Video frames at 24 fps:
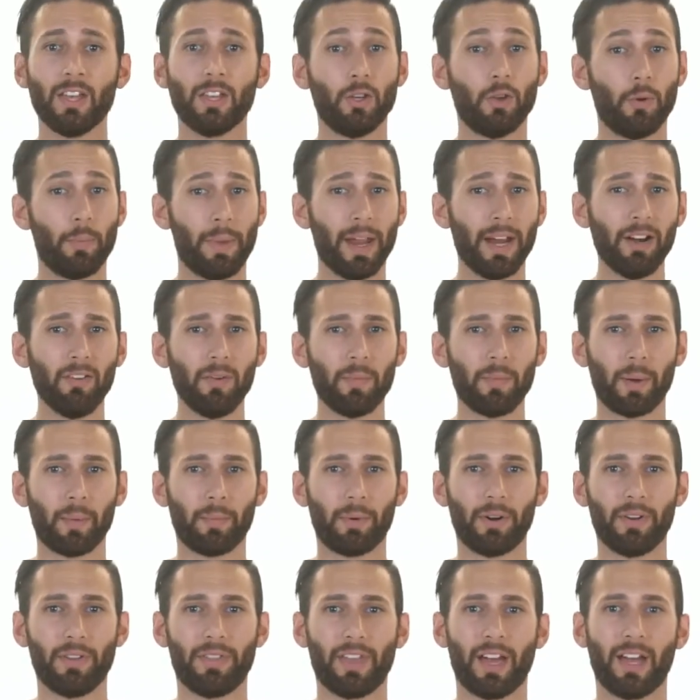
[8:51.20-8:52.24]
You may
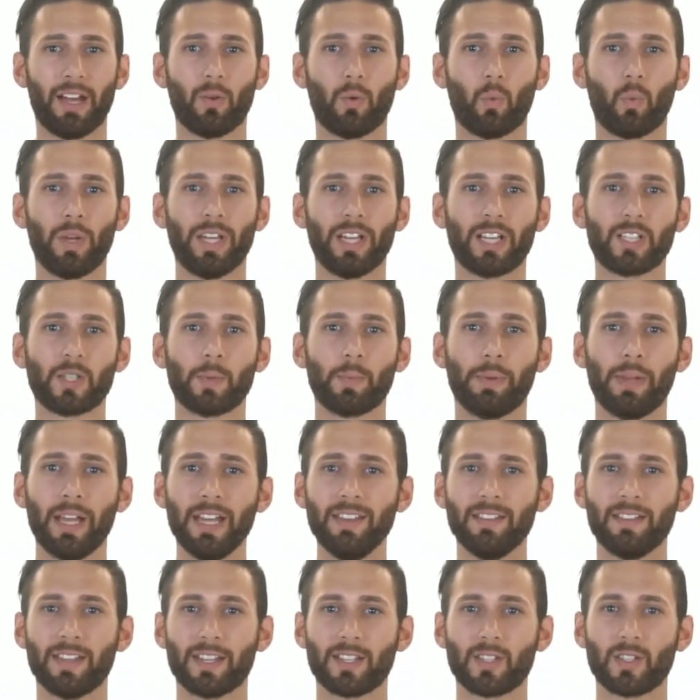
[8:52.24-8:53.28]
remember that we
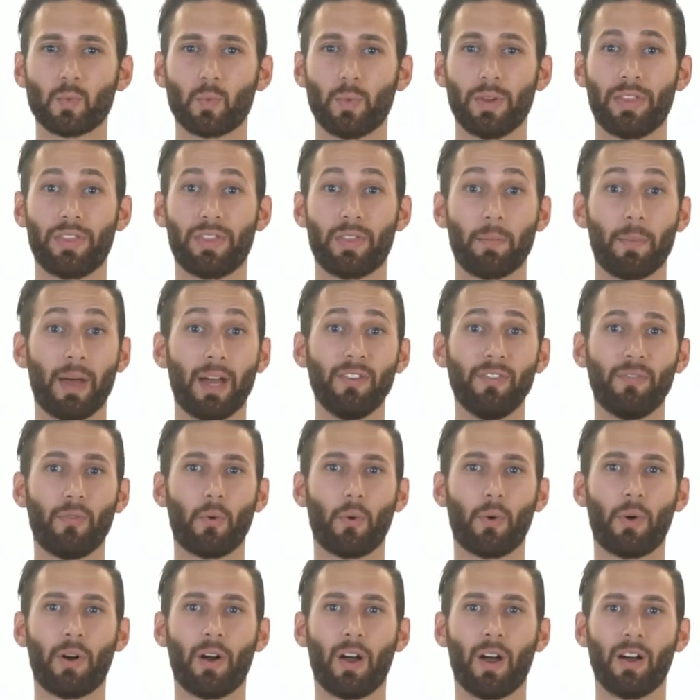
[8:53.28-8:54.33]
explained this with the
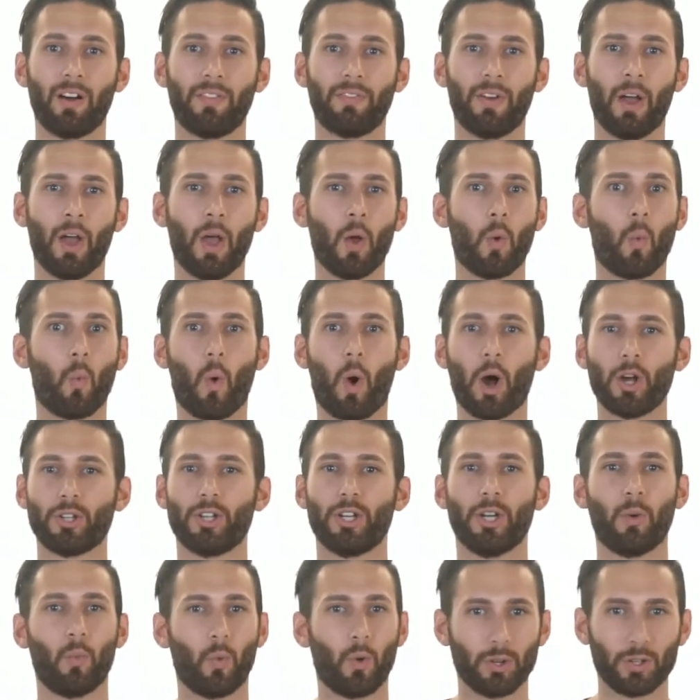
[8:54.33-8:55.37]
metaphor of
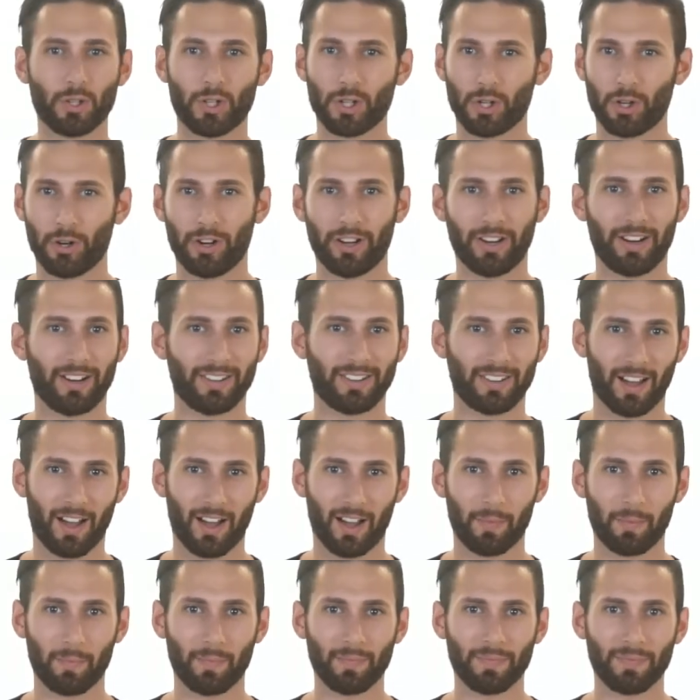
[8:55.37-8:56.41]
washing one shirt at a
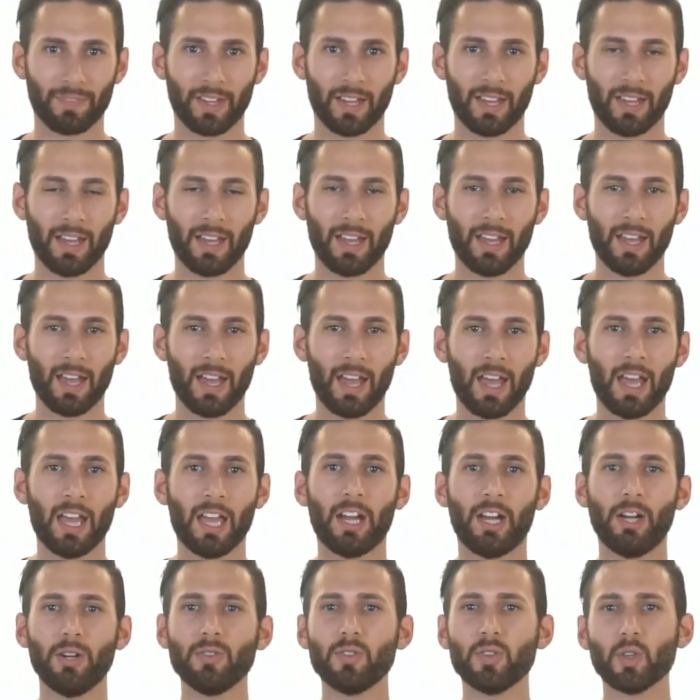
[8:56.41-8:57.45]
time.
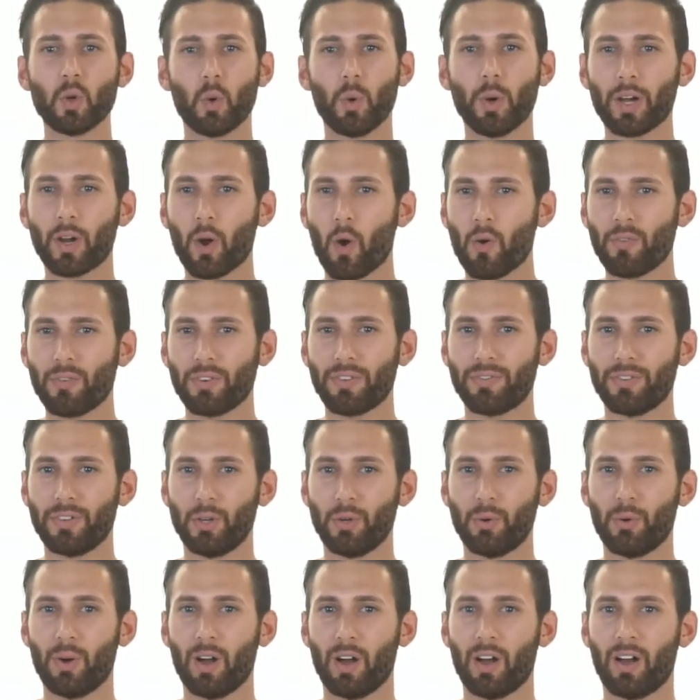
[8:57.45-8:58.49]
Here's a quick
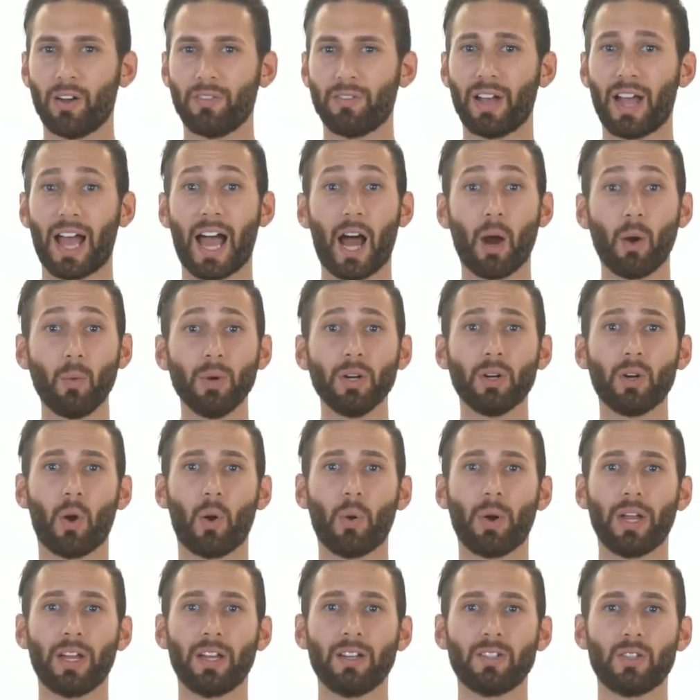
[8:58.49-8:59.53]
overview of how we're
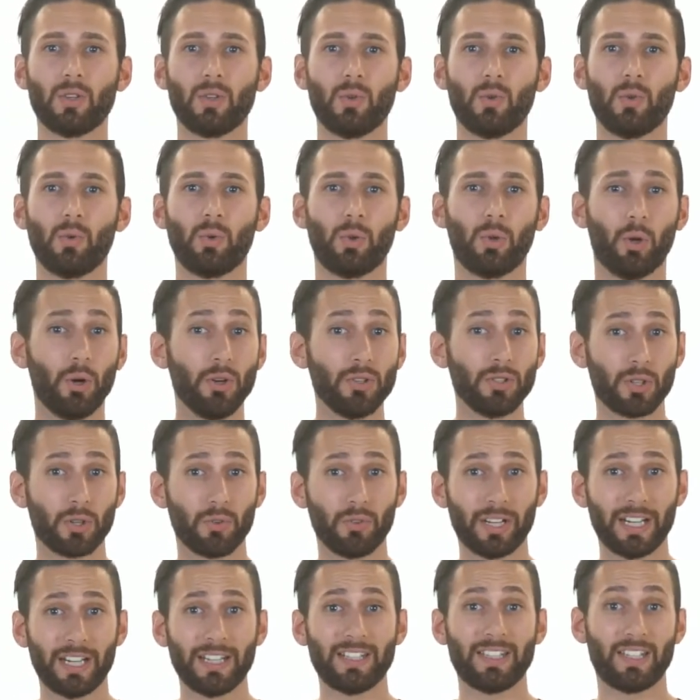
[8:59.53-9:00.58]
going to learn to
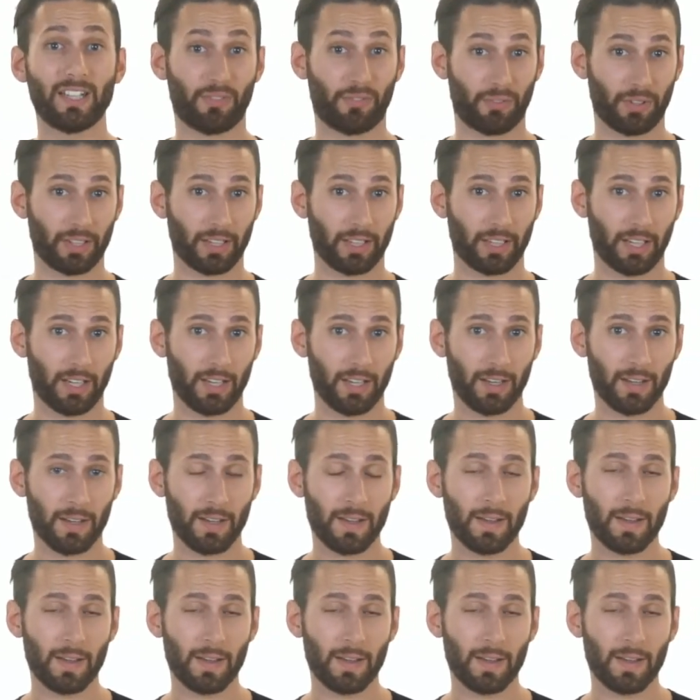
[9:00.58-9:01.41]
read differently.